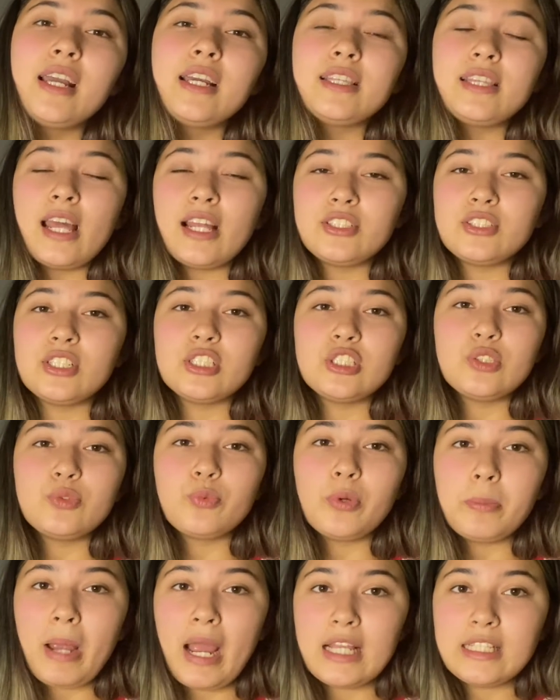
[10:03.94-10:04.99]
That just
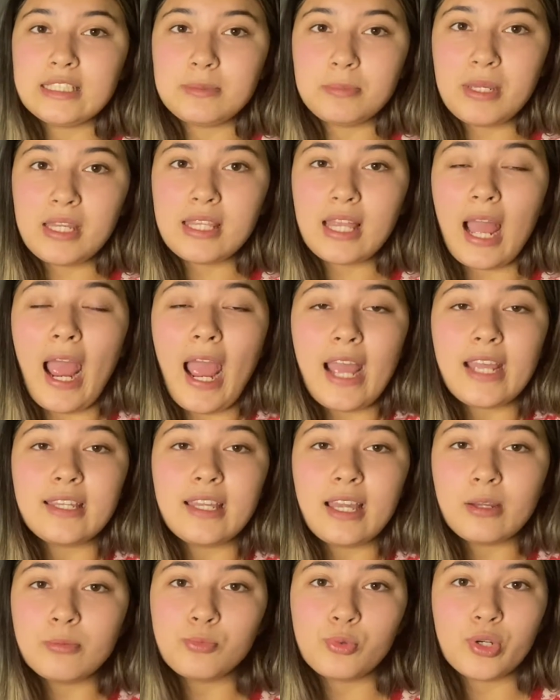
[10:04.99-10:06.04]
reminds me that I
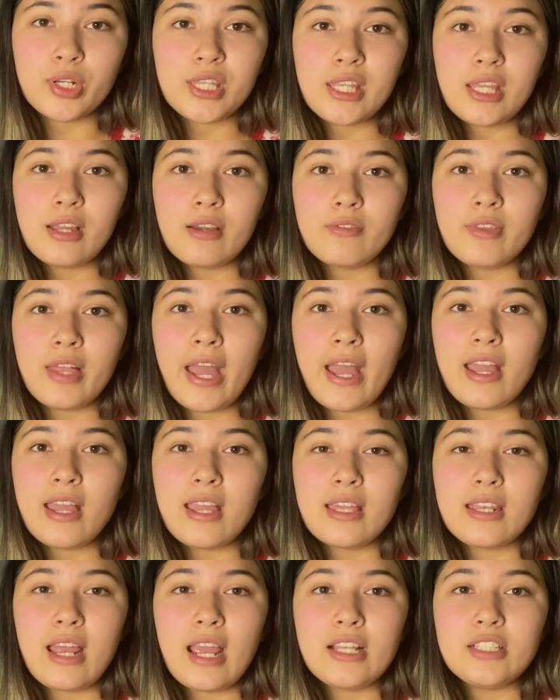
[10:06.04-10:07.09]
am worthy of that,
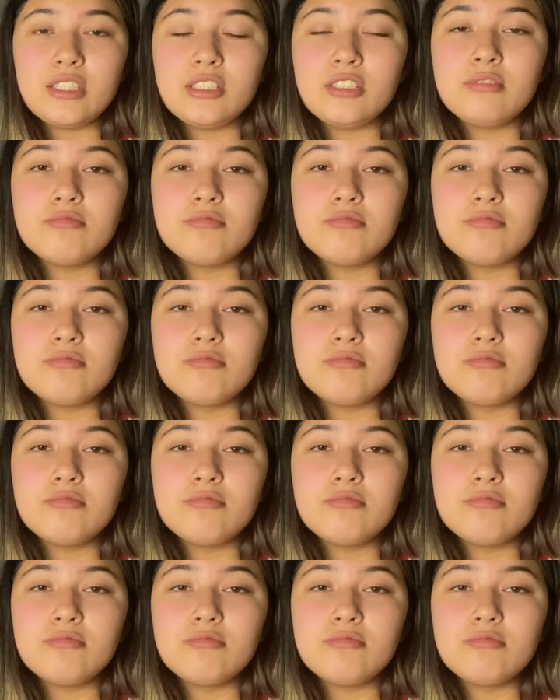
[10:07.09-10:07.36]
and I